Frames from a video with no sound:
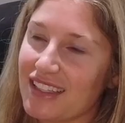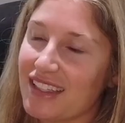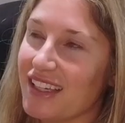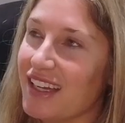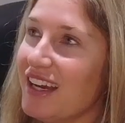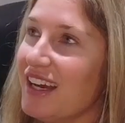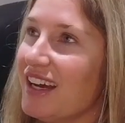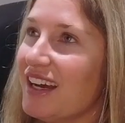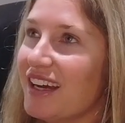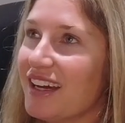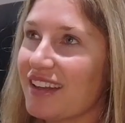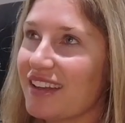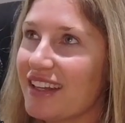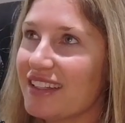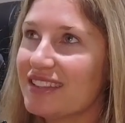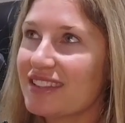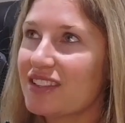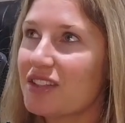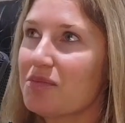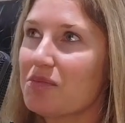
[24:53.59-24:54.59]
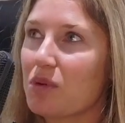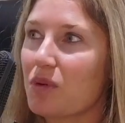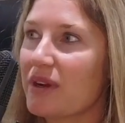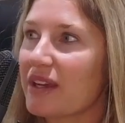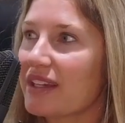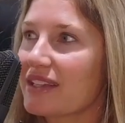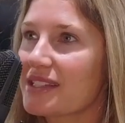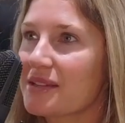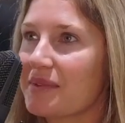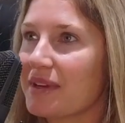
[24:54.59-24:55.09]
Yeah, that's a good
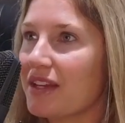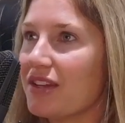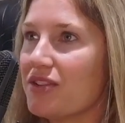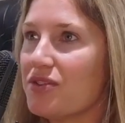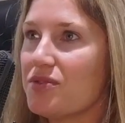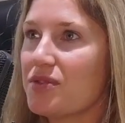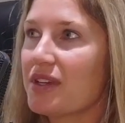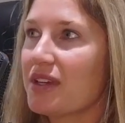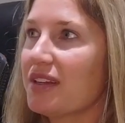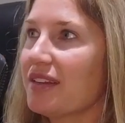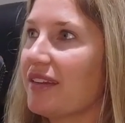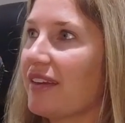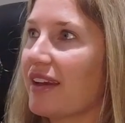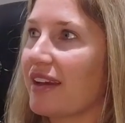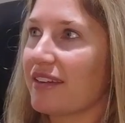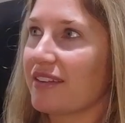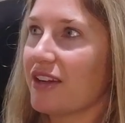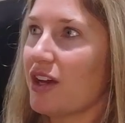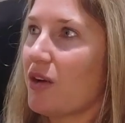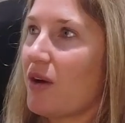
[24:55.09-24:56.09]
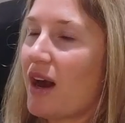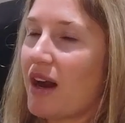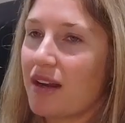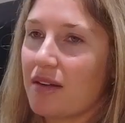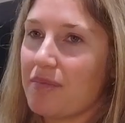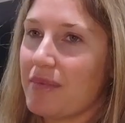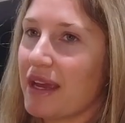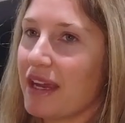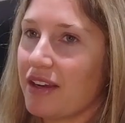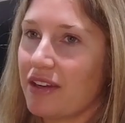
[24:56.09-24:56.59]
point because I mean, you can know how to
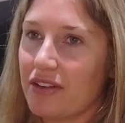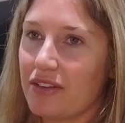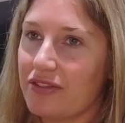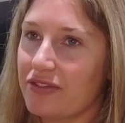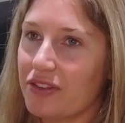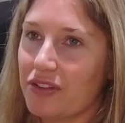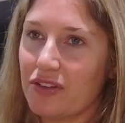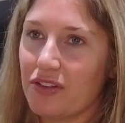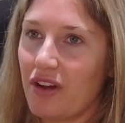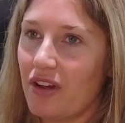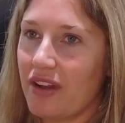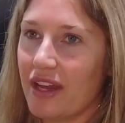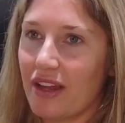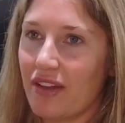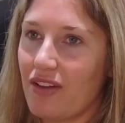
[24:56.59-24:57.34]
make good food all day